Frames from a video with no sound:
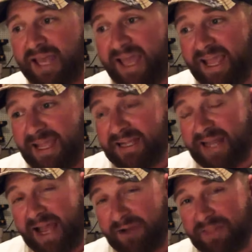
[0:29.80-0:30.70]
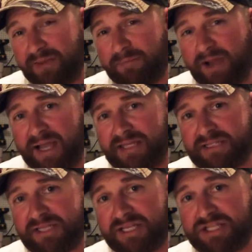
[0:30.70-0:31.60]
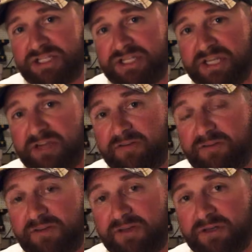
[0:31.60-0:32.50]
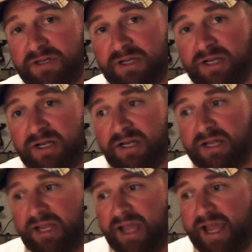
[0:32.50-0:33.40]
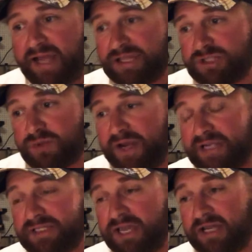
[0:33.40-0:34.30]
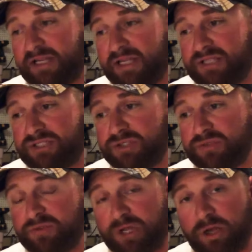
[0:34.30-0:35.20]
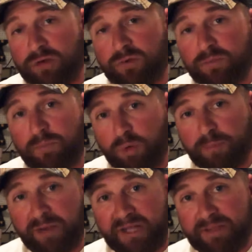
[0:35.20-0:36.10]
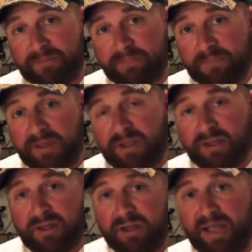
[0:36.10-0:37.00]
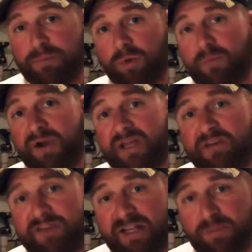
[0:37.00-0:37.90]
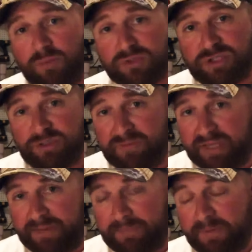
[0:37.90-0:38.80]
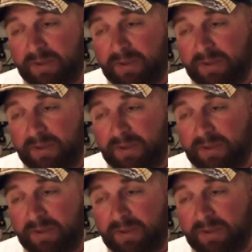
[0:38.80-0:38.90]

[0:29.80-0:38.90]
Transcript: and how that mindset shift has translated into you know more money uh, and more money available to me.